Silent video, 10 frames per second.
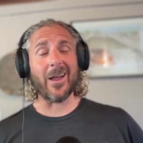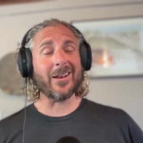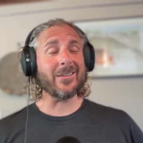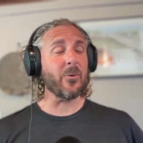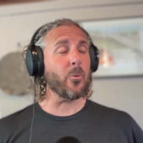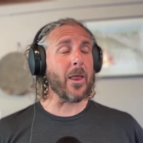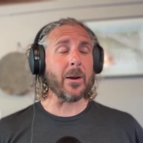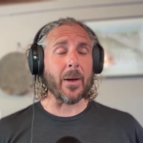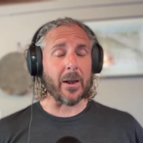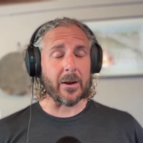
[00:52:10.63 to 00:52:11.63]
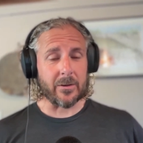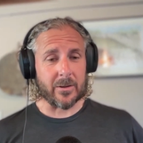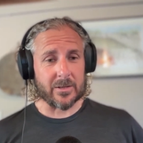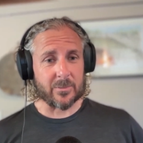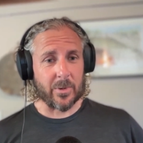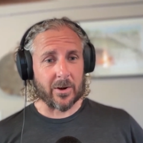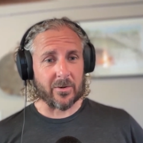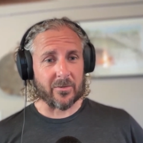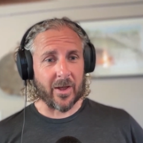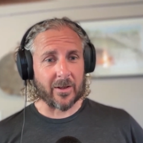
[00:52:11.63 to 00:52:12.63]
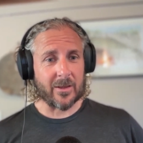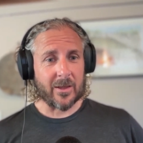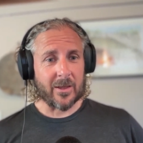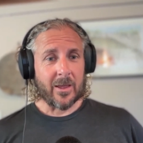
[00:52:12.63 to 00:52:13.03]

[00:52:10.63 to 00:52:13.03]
I hadn't even read about it, as a matter of fact.